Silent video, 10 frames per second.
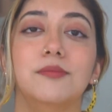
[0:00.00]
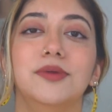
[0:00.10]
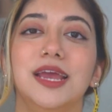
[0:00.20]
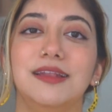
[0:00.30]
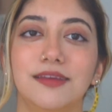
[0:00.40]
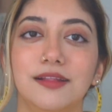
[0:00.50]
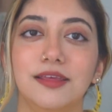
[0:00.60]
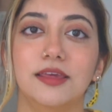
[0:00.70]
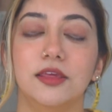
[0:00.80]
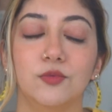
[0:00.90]
but
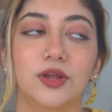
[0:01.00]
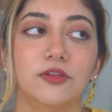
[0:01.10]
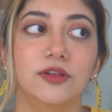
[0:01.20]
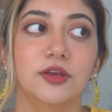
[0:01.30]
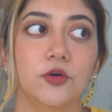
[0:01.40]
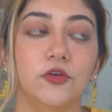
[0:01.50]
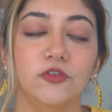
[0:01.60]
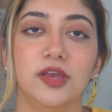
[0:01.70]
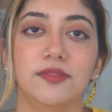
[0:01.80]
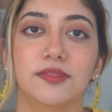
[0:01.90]
ideally you want to
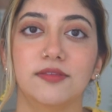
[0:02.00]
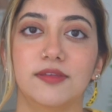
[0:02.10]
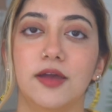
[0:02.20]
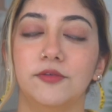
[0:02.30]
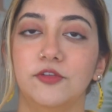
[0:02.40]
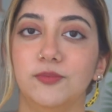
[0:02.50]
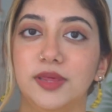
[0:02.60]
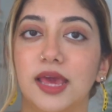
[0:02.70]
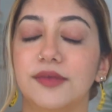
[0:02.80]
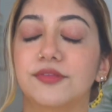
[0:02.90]
negotiate this down to
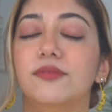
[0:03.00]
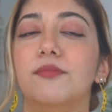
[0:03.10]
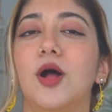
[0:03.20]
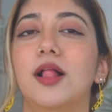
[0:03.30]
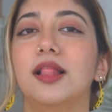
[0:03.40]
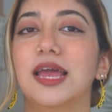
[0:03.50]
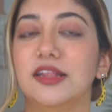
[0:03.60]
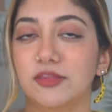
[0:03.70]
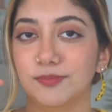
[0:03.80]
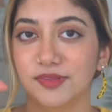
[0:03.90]
be as small
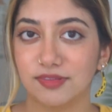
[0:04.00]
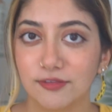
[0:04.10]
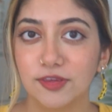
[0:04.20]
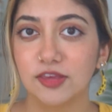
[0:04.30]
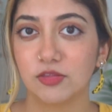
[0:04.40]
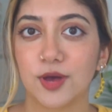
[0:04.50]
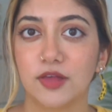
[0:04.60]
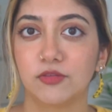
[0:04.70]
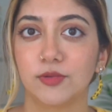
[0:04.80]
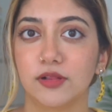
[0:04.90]
and specific as
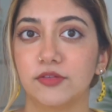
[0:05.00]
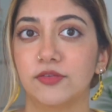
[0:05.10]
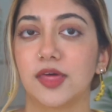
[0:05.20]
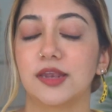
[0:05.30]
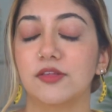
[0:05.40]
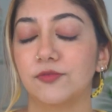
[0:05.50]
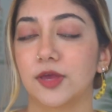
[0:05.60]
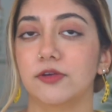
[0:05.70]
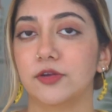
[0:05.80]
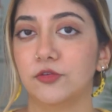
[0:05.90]
possible so that it's
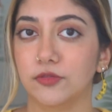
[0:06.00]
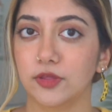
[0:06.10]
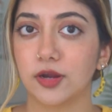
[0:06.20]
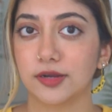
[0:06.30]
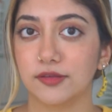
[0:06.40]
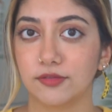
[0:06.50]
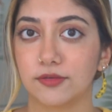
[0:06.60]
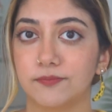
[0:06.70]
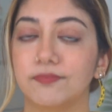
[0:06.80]
fairer to the artist.